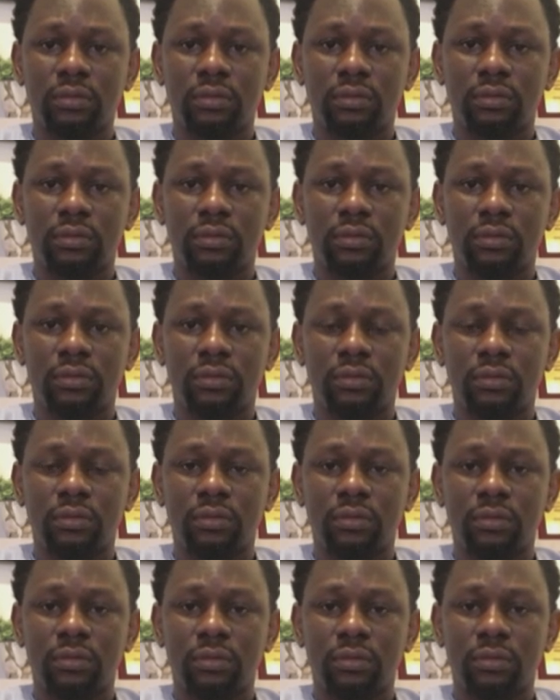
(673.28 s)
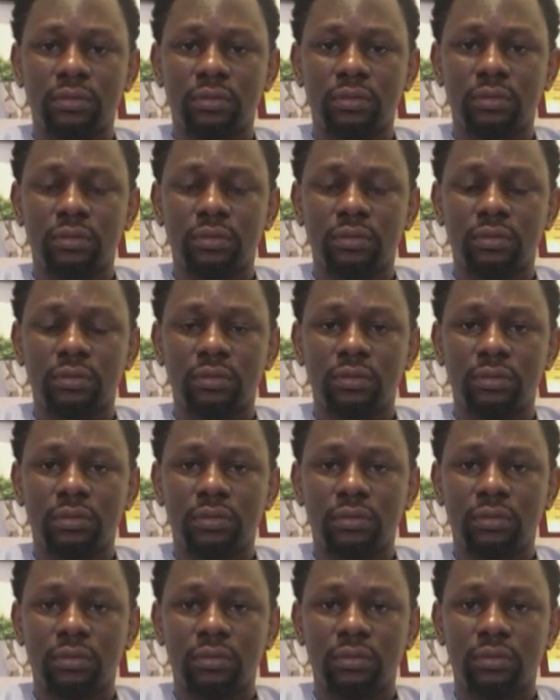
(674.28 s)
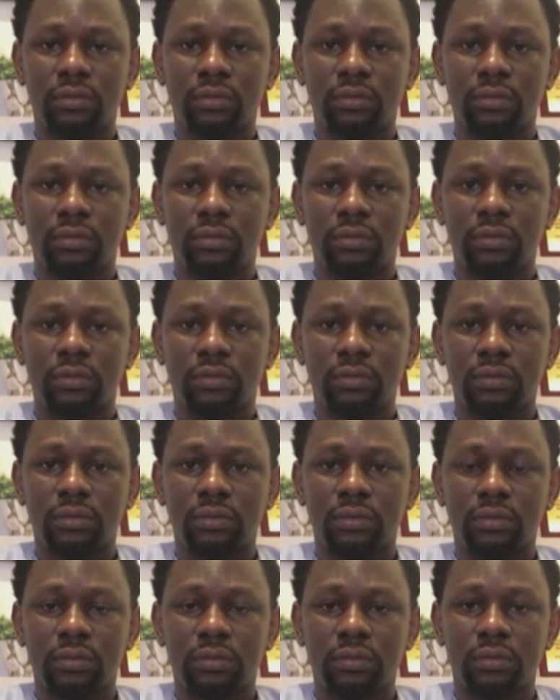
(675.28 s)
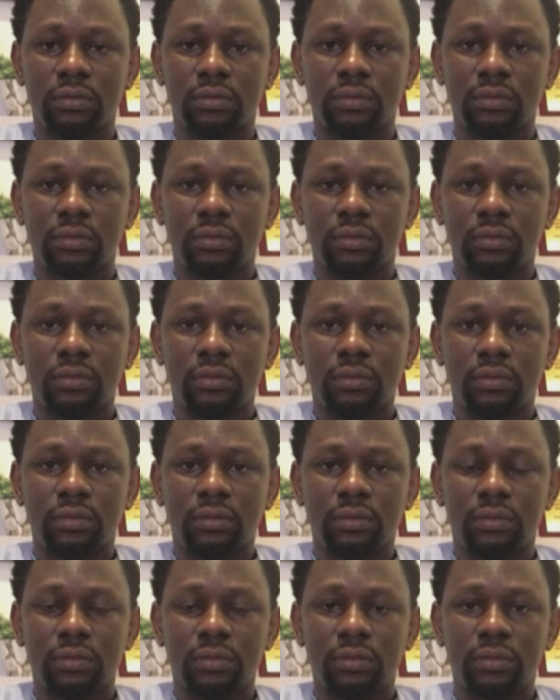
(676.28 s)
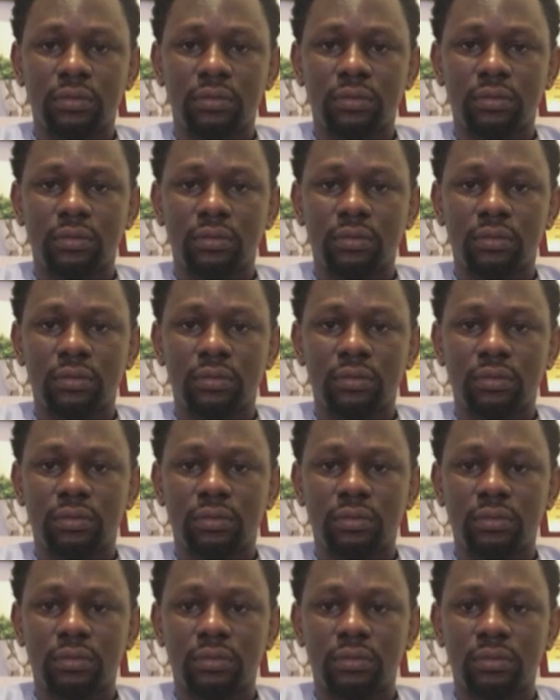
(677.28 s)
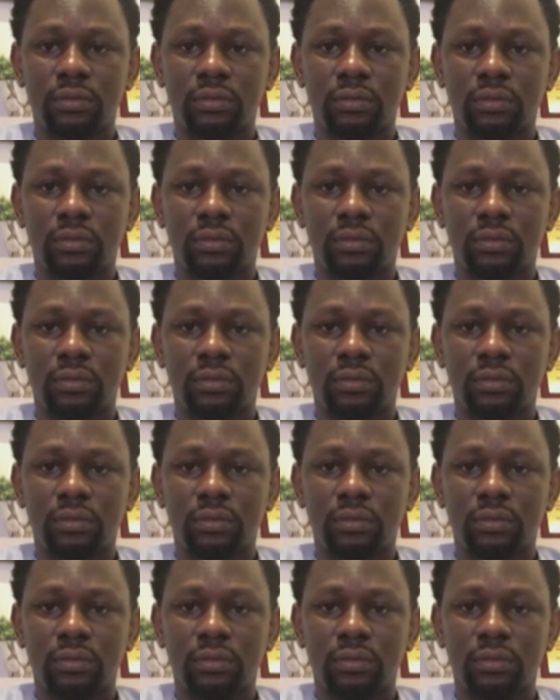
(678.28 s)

[no speech]